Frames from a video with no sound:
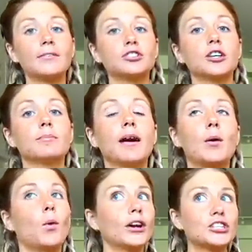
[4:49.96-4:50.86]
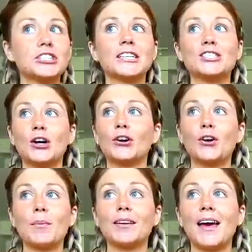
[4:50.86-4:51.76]
after, but I want to just get
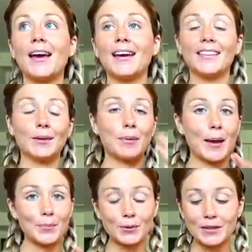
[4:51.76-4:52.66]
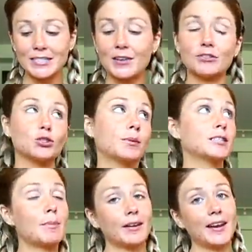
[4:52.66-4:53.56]
started on my day and like pampering myself and doing my
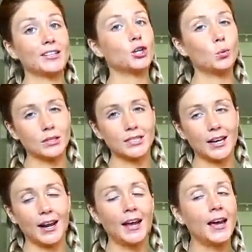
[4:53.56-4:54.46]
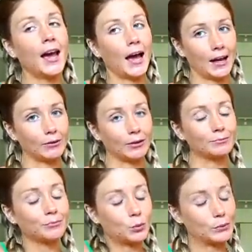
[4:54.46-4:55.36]
spa day. So we'll see. I don't know.
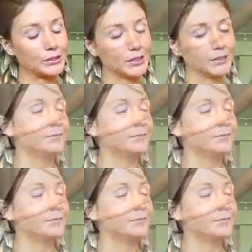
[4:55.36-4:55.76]
We'll see.